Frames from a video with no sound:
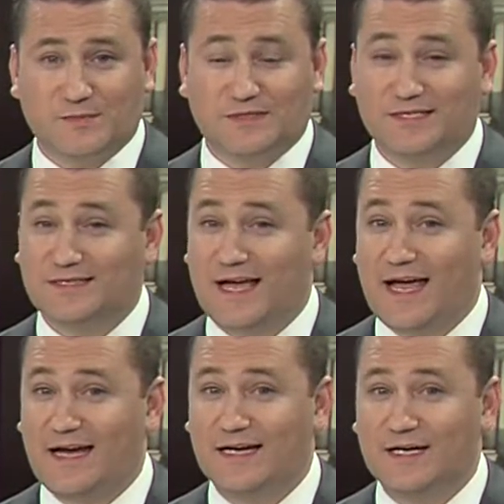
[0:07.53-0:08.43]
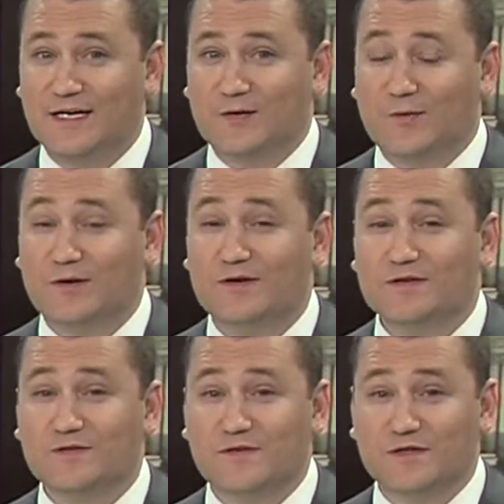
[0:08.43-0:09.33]
But today, word is
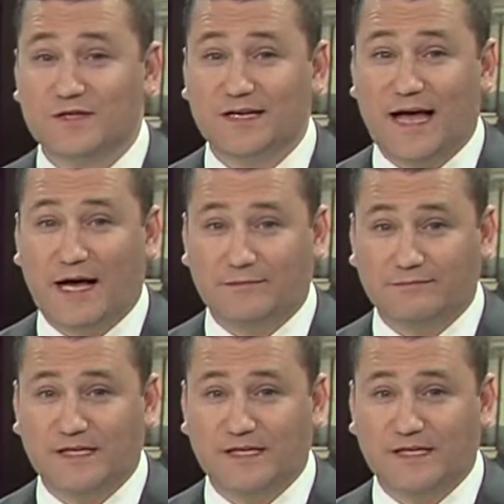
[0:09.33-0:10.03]
officially out